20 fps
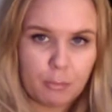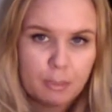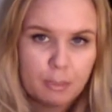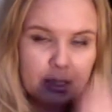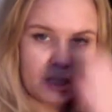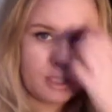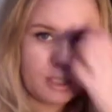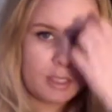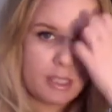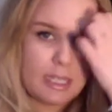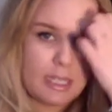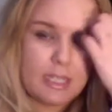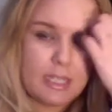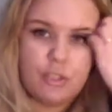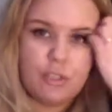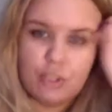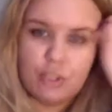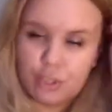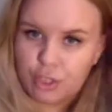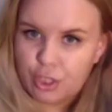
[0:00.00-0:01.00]
because
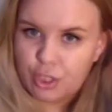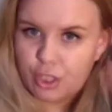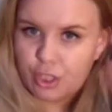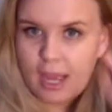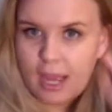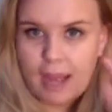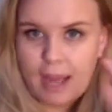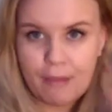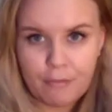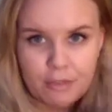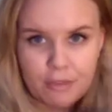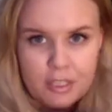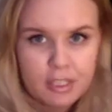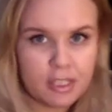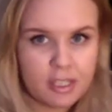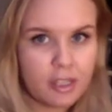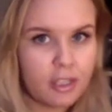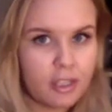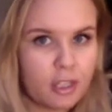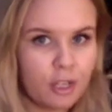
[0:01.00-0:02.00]
it doesn't have the
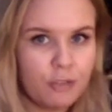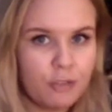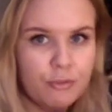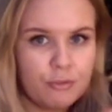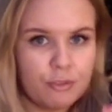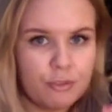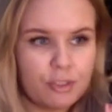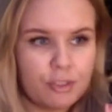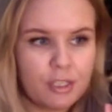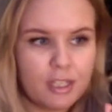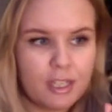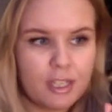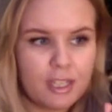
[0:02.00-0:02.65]
silicones.